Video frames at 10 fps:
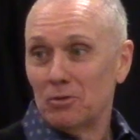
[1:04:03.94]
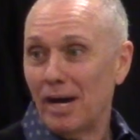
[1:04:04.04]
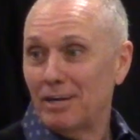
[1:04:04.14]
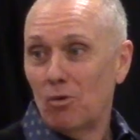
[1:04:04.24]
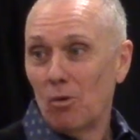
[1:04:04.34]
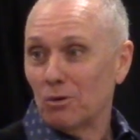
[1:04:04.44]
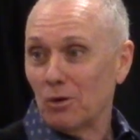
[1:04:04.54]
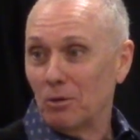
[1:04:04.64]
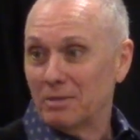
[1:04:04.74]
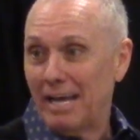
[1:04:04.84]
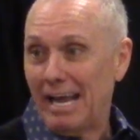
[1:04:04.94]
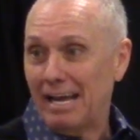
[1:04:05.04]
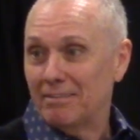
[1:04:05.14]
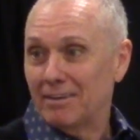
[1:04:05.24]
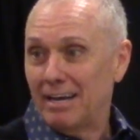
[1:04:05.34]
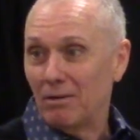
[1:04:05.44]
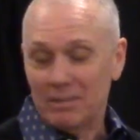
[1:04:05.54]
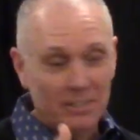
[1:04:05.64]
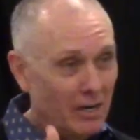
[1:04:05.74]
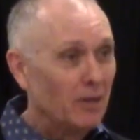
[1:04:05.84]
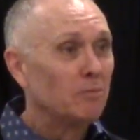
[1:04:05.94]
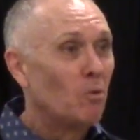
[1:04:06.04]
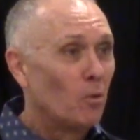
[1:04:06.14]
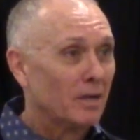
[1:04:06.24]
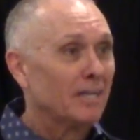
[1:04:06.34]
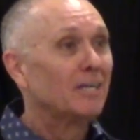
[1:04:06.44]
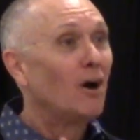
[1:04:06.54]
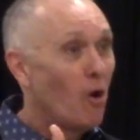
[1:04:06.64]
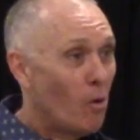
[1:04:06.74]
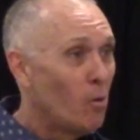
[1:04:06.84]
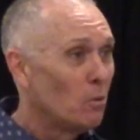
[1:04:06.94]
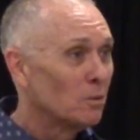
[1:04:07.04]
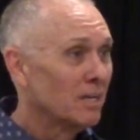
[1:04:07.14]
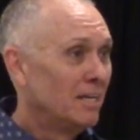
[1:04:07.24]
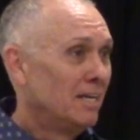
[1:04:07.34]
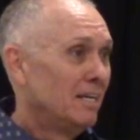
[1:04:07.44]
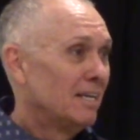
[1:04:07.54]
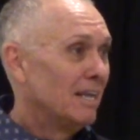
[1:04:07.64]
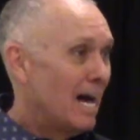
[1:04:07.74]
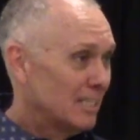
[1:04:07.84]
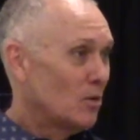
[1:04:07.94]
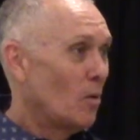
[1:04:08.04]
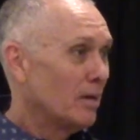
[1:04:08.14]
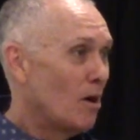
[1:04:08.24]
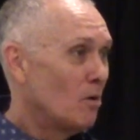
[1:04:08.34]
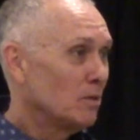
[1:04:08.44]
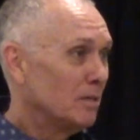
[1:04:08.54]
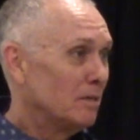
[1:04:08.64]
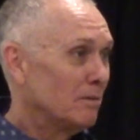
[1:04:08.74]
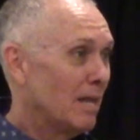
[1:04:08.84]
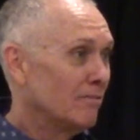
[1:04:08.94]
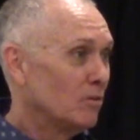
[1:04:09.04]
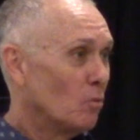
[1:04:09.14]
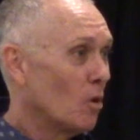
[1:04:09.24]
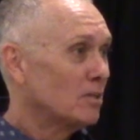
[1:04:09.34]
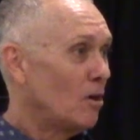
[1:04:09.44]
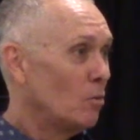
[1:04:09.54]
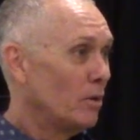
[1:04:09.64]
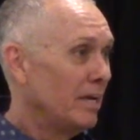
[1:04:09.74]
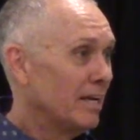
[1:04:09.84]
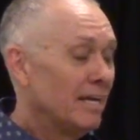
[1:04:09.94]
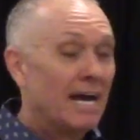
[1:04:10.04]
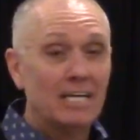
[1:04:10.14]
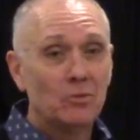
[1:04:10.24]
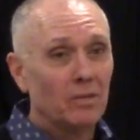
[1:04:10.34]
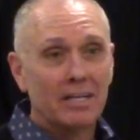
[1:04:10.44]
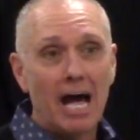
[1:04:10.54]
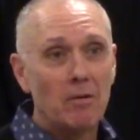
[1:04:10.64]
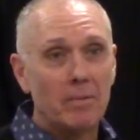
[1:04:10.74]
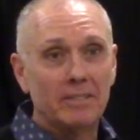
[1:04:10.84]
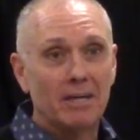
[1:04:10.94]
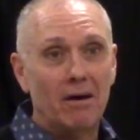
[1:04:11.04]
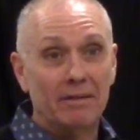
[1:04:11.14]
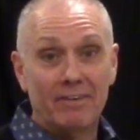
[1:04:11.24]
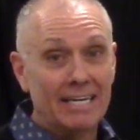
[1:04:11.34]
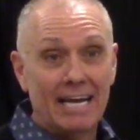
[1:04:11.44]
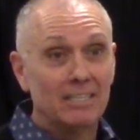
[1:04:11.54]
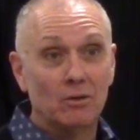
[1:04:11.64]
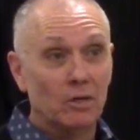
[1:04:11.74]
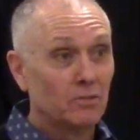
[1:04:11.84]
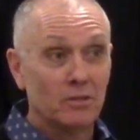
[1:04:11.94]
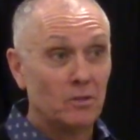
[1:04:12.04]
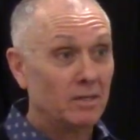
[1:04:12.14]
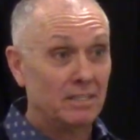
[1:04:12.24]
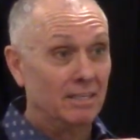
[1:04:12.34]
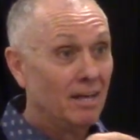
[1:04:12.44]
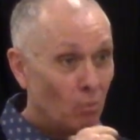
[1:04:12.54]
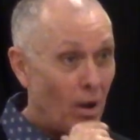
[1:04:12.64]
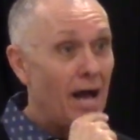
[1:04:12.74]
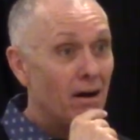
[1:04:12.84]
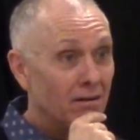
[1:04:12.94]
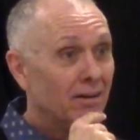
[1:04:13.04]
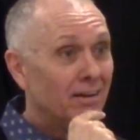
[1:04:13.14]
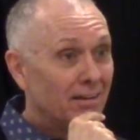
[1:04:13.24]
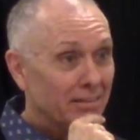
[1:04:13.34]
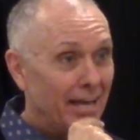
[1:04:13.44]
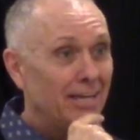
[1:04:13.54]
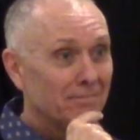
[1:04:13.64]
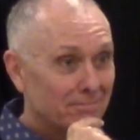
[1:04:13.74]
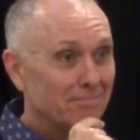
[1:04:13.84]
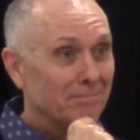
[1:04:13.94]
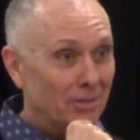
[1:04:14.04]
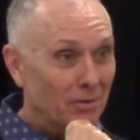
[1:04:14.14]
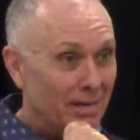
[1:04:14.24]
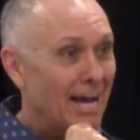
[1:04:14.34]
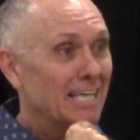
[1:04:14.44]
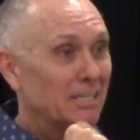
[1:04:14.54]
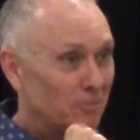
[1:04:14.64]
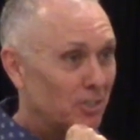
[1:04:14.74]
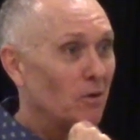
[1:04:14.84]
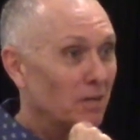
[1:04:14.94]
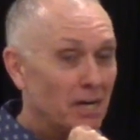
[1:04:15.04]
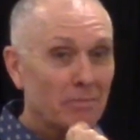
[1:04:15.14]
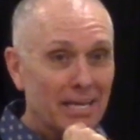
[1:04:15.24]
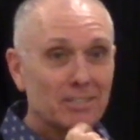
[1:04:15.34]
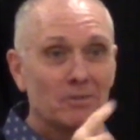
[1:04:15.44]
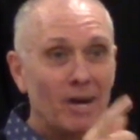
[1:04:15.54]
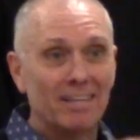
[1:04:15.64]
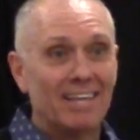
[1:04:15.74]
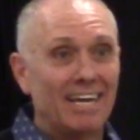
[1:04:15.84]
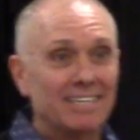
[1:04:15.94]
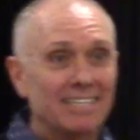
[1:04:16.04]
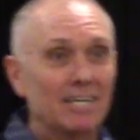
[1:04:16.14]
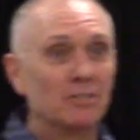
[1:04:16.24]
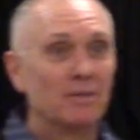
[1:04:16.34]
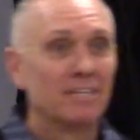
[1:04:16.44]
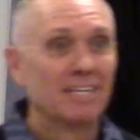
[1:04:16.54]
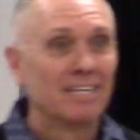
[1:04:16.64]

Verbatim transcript: great core group to have on a Saturday morning, cold, lots going on, a lot of you worked all week. I just want to compliment y'all. In fact, I will tell Chris before I said, wow, they you guys have showed up. That's a great thing. Yes, sir.